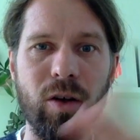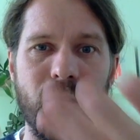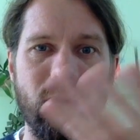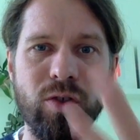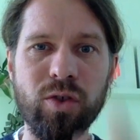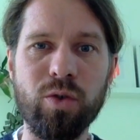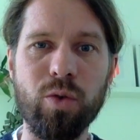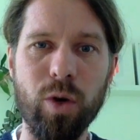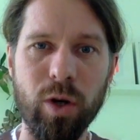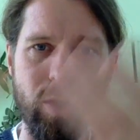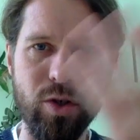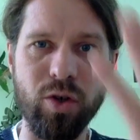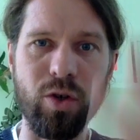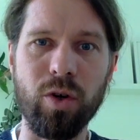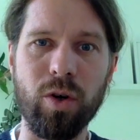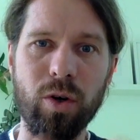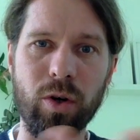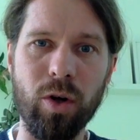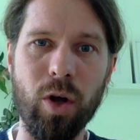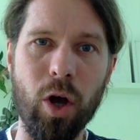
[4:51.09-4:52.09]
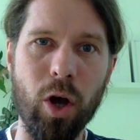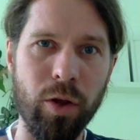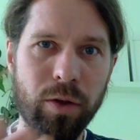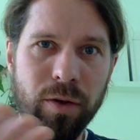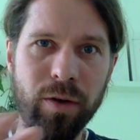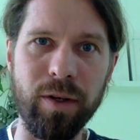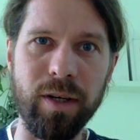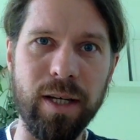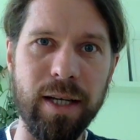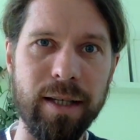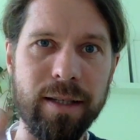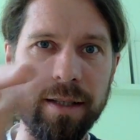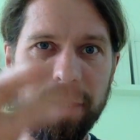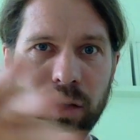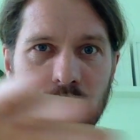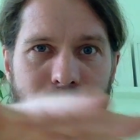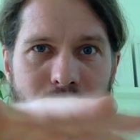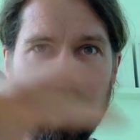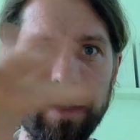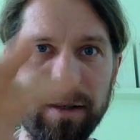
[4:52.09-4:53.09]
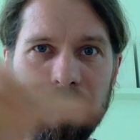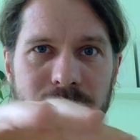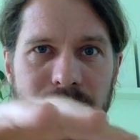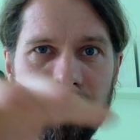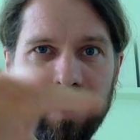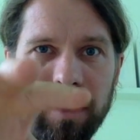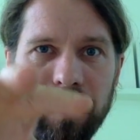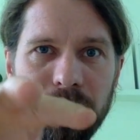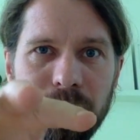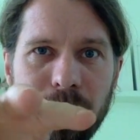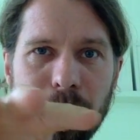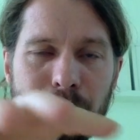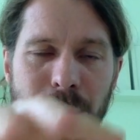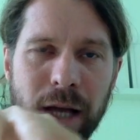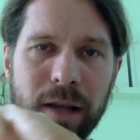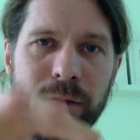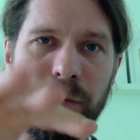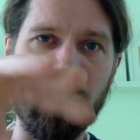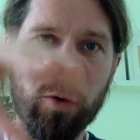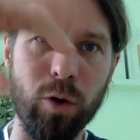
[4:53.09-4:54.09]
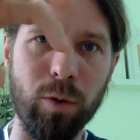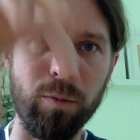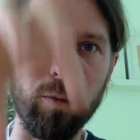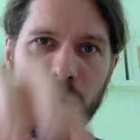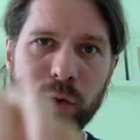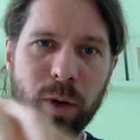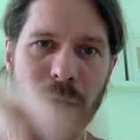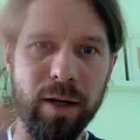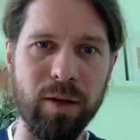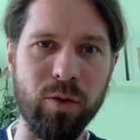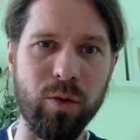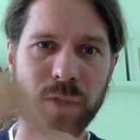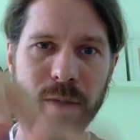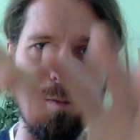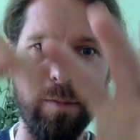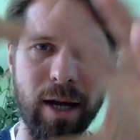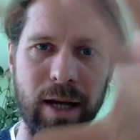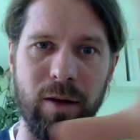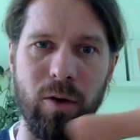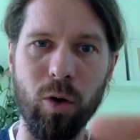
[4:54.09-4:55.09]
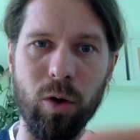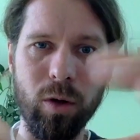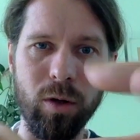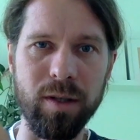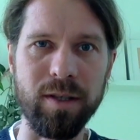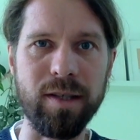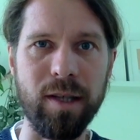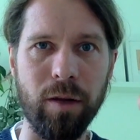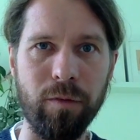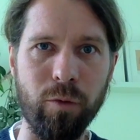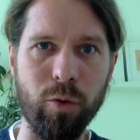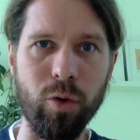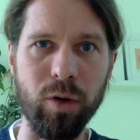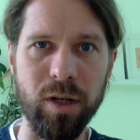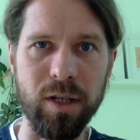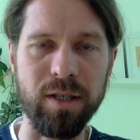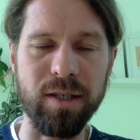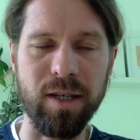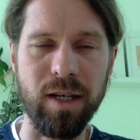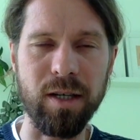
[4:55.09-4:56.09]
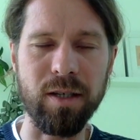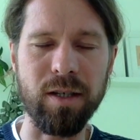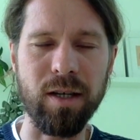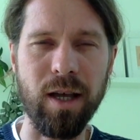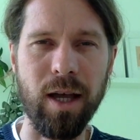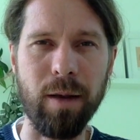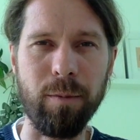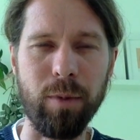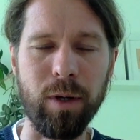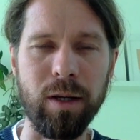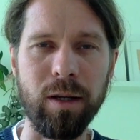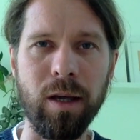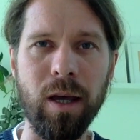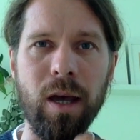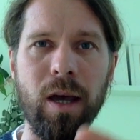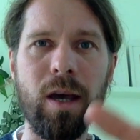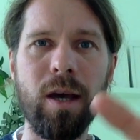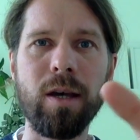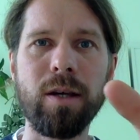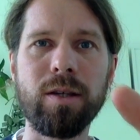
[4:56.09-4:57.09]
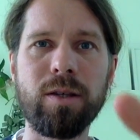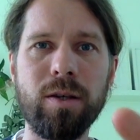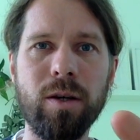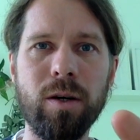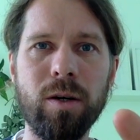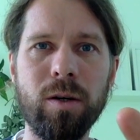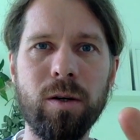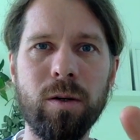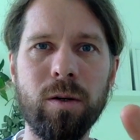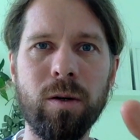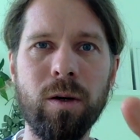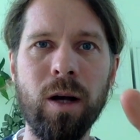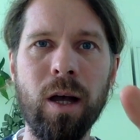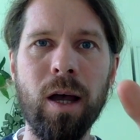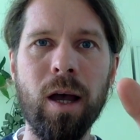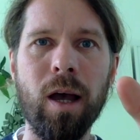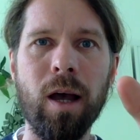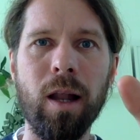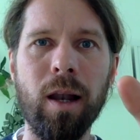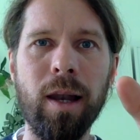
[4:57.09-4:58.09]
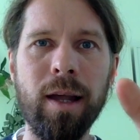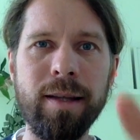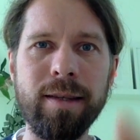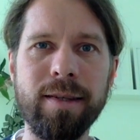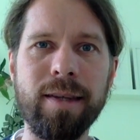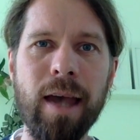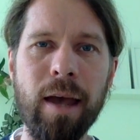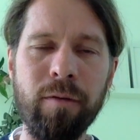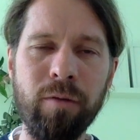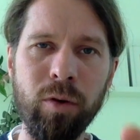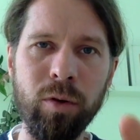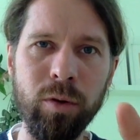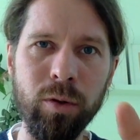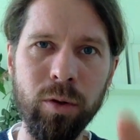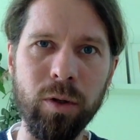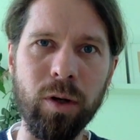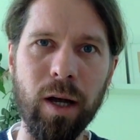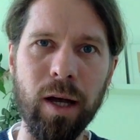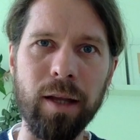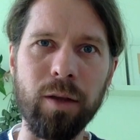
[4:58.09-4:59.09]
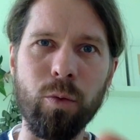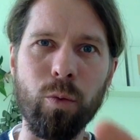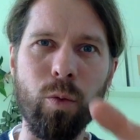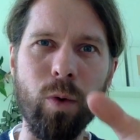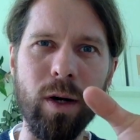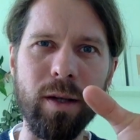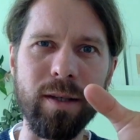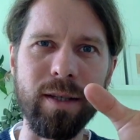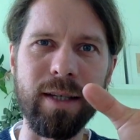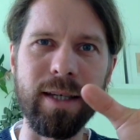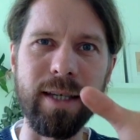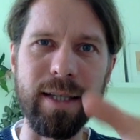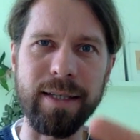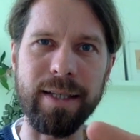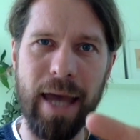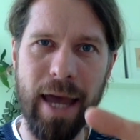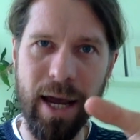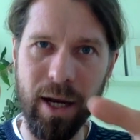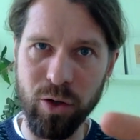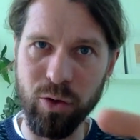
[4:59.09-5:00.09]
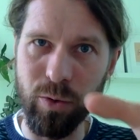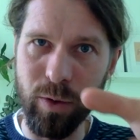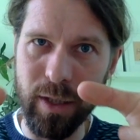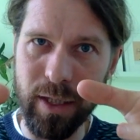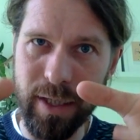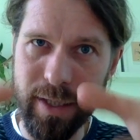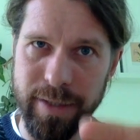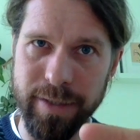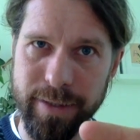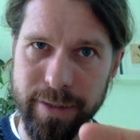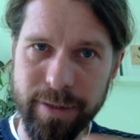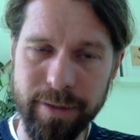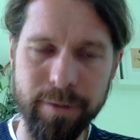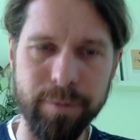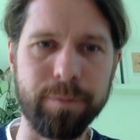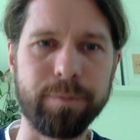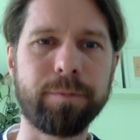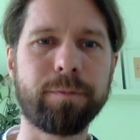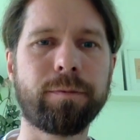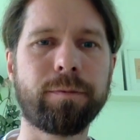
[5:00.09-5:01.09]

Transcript: structure underneath creating the platform to actually make all the self-organization happening. So let's have a look at what Git actually is.